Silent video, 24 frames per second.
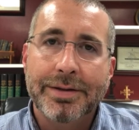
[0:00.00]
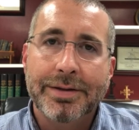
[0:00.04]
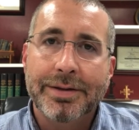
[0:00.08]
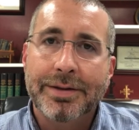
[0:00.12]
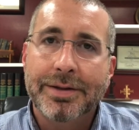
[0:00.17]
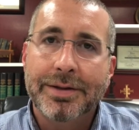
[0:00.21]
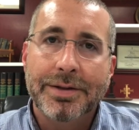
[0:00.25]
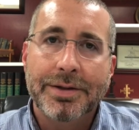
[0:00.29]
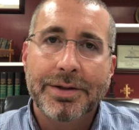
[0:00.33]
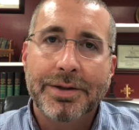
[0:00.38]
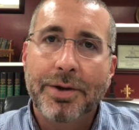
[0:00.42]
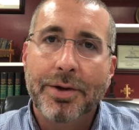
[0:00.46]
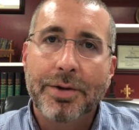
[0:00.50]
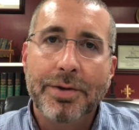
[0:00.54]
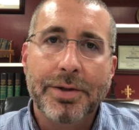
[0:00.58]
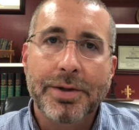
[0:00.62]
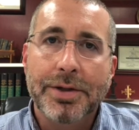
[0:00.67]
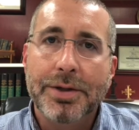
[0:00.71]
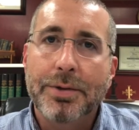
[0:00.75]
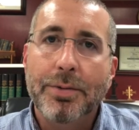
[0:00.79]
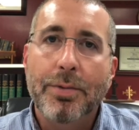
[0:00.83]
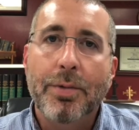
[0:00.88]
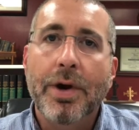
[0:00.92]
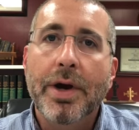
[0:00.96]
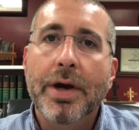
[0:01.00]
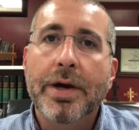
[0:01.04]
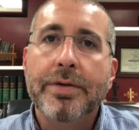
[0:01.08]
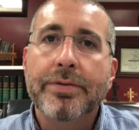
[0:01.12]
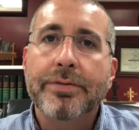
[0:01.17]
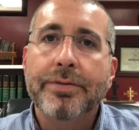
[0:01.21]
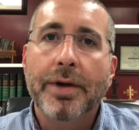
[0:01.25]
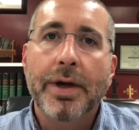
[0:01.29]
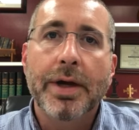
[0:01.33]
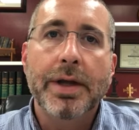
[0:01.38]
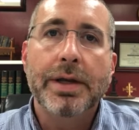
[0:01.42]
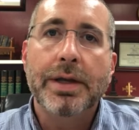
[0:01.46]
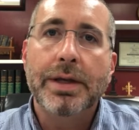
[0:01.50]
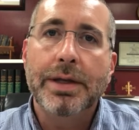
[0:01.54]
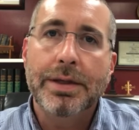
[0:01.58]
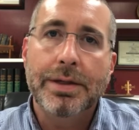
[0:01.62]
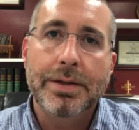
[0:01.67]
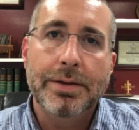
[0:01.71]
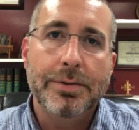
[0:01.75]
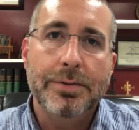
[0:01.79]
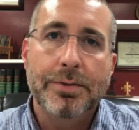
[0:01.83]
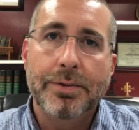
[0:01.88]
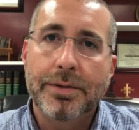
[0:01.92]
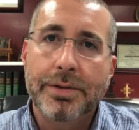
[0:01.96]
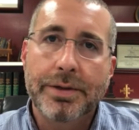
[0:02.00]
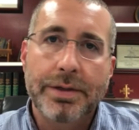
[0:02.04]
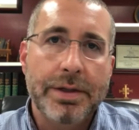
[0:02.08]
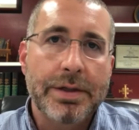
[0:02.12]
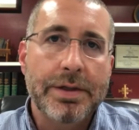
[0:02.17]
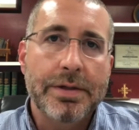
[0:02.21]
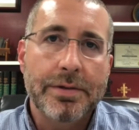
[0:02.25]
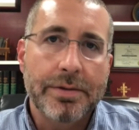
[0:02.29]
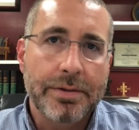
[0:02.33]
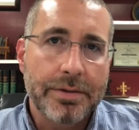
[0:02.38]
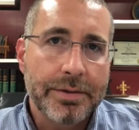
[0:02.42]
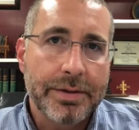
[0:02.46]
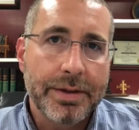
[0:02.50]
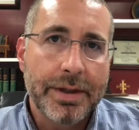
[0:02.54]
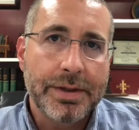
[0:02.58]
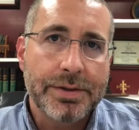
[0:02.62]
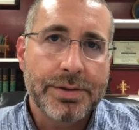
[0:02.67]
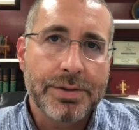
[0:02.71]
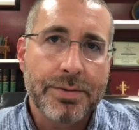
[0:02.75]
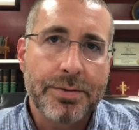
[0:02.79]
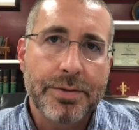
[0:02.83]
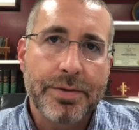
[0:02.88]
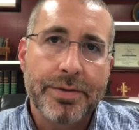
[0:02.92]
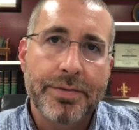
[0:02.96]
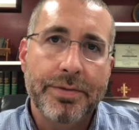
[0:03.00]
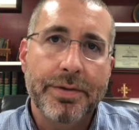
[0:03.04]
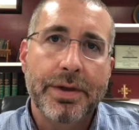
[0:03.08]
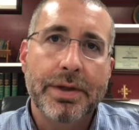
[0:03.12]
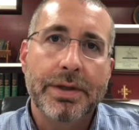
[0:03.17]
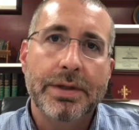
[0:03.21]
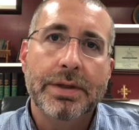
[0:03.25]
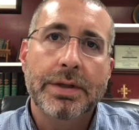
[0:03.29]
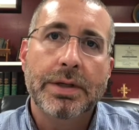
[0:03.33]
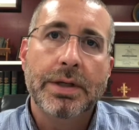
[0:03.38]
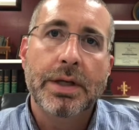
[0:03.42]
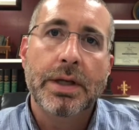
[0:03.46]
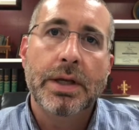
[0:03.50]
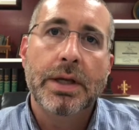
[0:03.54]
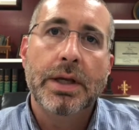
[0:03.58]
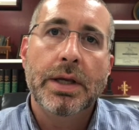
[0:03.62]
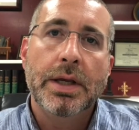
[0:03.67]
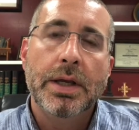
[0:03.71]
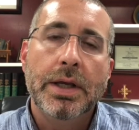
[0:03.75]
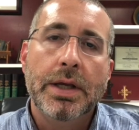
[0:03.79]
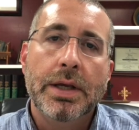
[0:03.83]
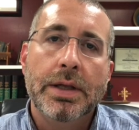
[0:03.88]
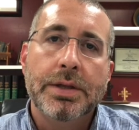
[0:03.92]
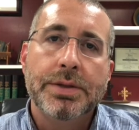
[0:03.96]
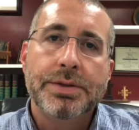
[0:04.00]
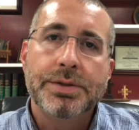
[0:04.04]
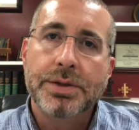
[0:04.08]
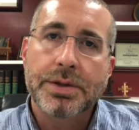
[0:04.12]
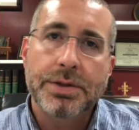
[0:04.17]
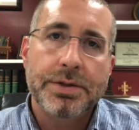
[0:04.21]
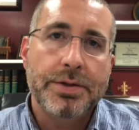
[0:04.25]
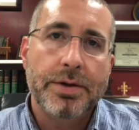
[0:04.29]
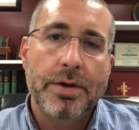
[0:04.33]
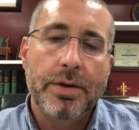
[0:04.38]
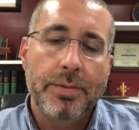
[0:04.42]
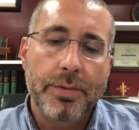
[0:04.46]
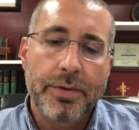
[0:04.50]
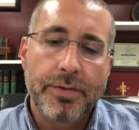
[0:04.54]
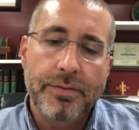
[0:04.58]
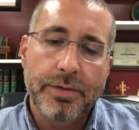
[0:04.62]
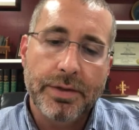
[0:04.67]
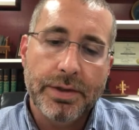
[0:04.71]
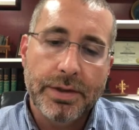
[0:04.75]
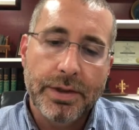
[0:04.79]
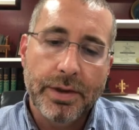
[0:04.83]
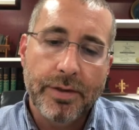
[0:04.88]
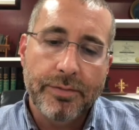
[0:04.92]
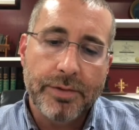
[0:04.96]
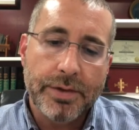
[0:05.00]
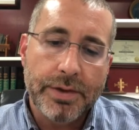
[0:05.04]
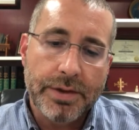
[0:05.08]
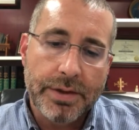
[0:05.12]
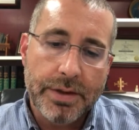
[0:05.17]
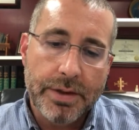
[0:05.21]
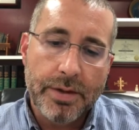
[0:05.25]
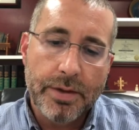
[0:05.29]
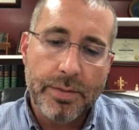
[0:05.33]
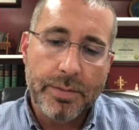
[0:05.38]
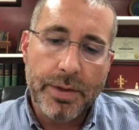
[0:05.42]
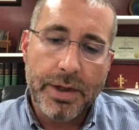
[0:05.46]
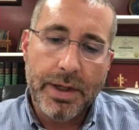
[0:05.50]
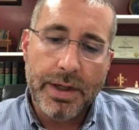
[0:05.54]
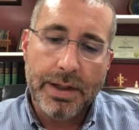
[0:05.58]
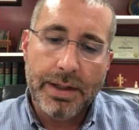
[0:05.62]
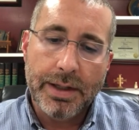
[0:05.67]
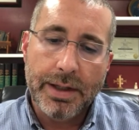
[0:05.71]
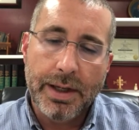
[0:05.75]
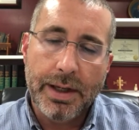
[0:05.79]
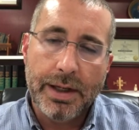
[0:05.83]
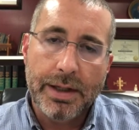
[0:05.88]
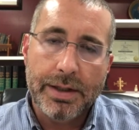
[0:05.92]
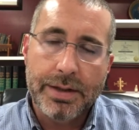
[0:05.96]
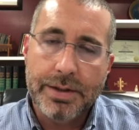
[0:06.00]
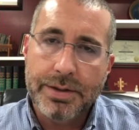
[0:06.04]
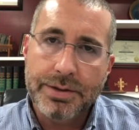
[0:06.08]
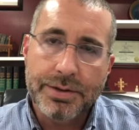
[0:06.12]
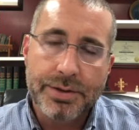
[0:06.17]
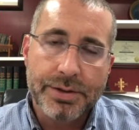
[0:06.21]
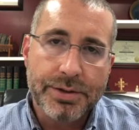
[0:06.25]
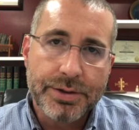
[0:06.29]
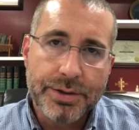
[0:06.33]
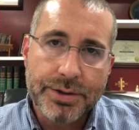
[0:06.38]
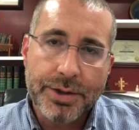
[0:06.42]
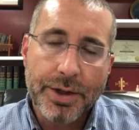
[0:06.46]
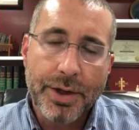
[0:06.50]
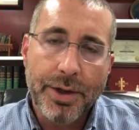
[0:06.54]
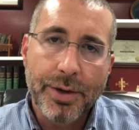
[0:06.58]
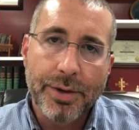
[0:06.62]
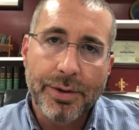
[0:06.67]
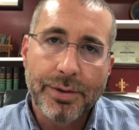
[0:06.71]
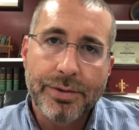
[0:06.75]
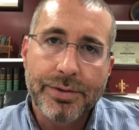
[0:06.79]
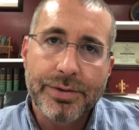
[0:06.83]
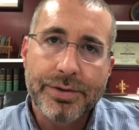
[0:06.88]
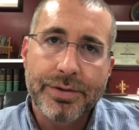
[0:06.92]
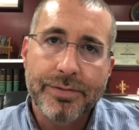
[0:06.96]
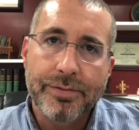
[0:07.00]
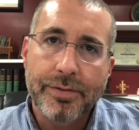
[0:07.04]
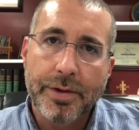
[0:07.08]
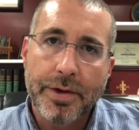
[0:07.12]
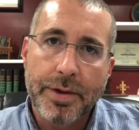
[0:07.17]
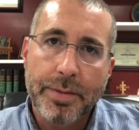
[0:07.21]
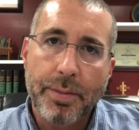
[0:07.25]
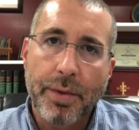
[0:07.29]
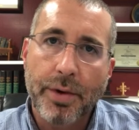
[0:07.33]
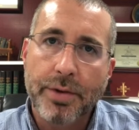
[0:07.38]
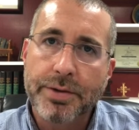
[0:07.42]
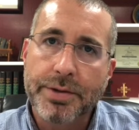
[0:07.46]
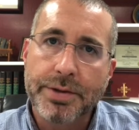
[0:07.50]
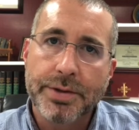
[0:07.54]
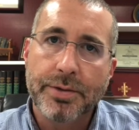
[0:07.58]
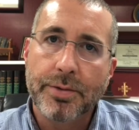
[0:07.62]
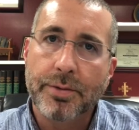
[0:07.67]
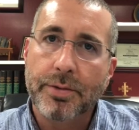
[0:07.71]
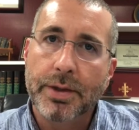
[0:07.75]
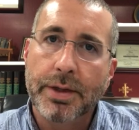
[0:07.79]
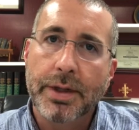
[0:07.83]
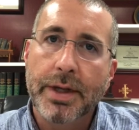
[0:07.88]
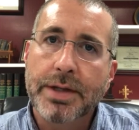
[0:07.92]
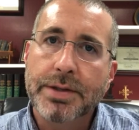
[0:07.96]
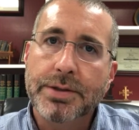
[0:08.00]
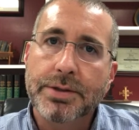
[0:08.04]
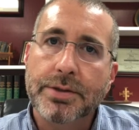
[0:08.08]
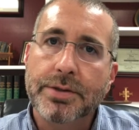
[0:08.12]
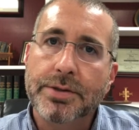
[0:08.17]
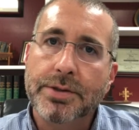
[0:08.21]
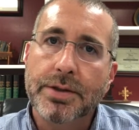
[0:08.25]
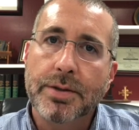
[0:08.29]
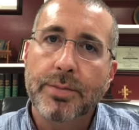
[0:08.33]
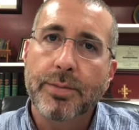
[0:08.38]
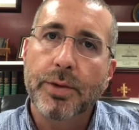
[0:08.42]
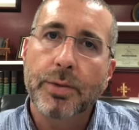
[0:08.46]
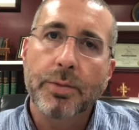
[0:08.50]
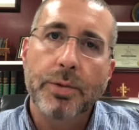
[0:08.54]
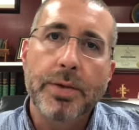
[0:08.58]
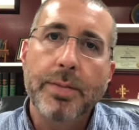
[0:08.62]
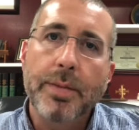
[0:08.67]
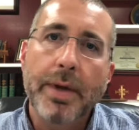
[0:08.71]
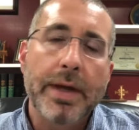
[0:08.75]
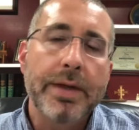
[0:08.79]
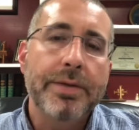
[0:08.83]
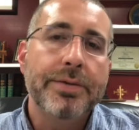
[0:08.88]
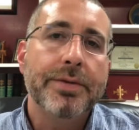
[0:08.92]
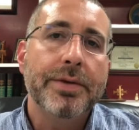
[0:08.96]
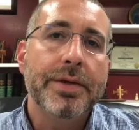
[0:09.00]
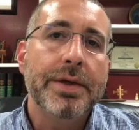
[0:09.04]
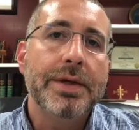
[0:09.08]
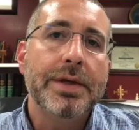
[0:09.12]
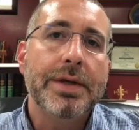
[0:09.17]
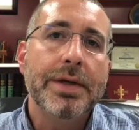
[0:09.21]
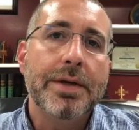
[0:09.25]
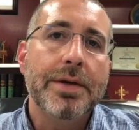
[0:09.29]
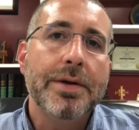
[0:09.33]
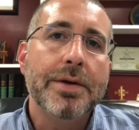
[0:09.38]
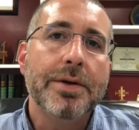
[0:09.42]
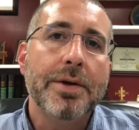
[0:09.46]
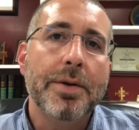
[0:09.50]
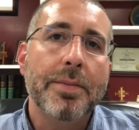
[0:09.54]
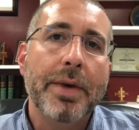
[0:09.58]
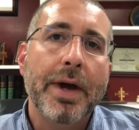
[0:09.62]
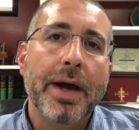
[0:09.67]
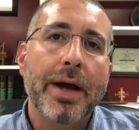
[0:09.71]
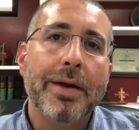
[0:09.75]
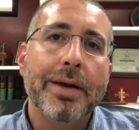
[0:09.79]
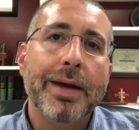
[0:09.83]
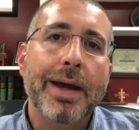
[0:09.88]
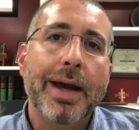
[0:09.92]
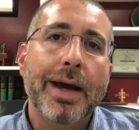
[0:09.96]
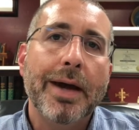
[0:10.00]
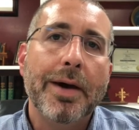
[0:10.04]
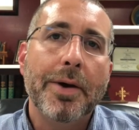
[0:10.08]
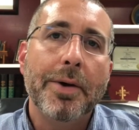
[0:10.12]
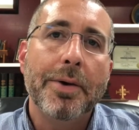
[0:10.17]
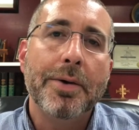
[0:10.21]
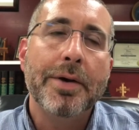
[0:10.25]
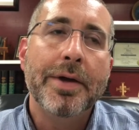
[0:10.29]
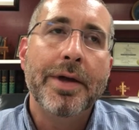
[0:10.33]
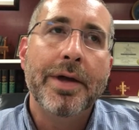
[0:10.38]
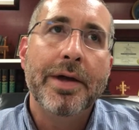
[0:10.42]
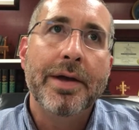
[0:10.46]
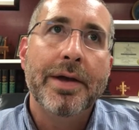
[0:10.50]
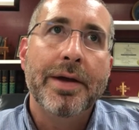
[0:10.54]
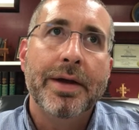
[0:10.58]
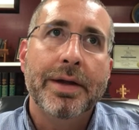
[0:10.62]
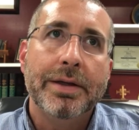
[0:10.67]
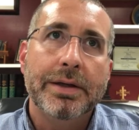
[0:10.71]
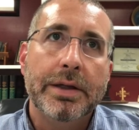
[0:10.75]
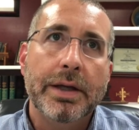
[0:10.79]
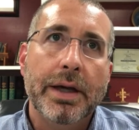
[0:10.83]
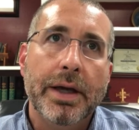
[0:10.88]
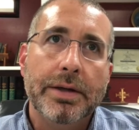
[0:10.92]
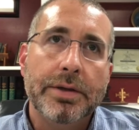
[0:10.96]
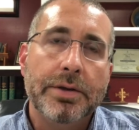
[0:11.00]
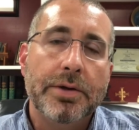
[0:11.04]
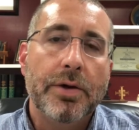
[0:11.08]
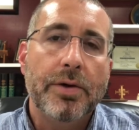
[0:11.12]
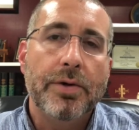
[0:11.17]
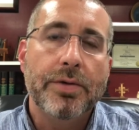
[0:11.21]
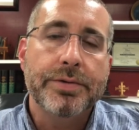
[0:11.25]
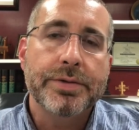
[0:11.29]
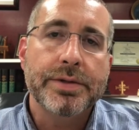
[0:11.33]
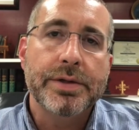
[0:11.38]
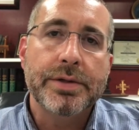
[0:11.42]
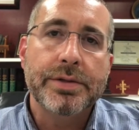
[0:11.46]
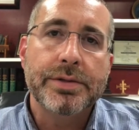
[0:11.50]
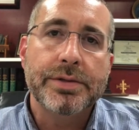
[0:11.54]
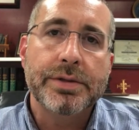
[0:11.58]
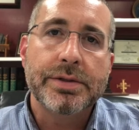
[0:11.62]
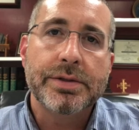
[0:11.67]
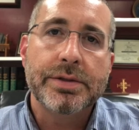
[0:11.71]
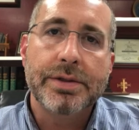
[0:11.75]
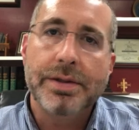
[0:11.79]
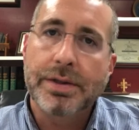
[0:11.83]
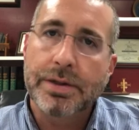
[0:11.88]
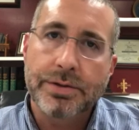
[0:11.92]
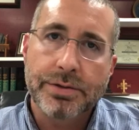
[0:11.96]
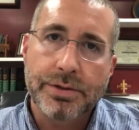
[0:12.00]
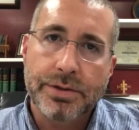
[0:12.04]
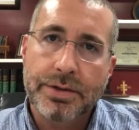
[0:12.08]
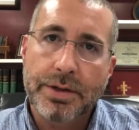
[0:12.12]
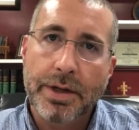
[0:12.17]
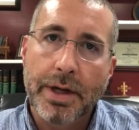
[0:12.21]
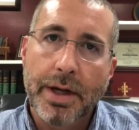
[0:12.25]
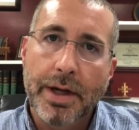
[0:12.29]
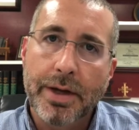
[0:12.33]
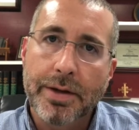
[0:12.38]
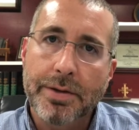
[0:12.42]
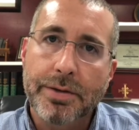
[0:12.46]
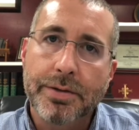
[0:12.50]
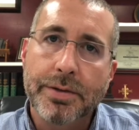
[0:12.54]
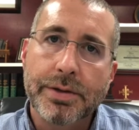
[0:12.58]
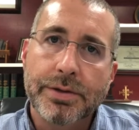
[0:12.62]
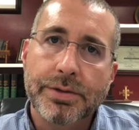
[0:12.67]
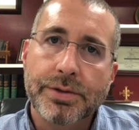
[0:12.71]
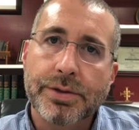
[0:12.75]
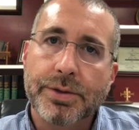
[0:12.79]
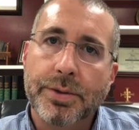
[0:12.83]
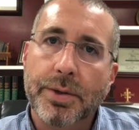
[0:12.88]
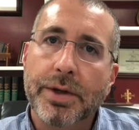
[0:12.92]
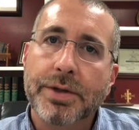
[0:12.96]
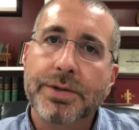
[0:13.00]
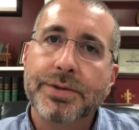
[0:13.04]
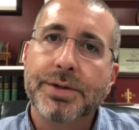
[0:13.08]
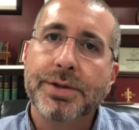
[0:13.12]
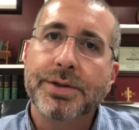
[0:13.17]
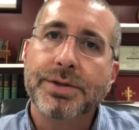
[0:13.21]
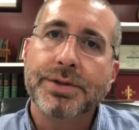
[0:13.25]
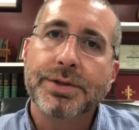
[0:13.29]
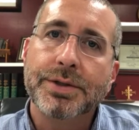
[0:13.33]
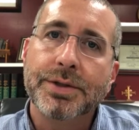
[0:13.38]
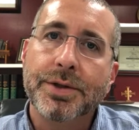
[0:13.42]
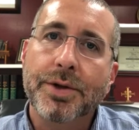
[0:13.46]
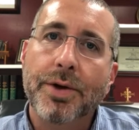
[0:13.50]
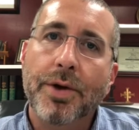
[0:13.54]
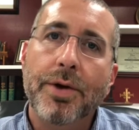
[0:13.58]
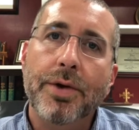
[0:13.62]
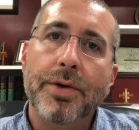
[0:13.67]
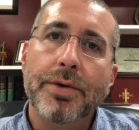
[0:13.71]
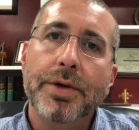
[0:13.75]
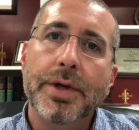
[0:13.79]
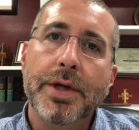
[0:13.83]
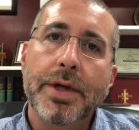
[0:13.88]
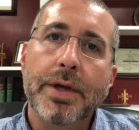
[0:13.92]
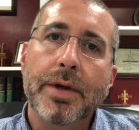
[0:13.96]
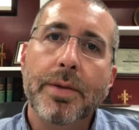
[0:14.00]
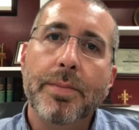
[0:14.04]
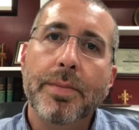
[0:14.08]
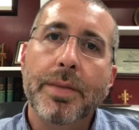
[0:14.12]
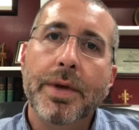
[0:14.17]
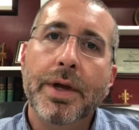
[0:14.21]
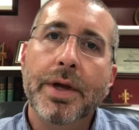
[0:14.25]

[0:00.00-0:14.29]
calling your wife honey or dear, that sort of thing. This is a term of endearment, and it just shows the very personal relationship. And we may think here about how God calls us His child, instructs us to call Him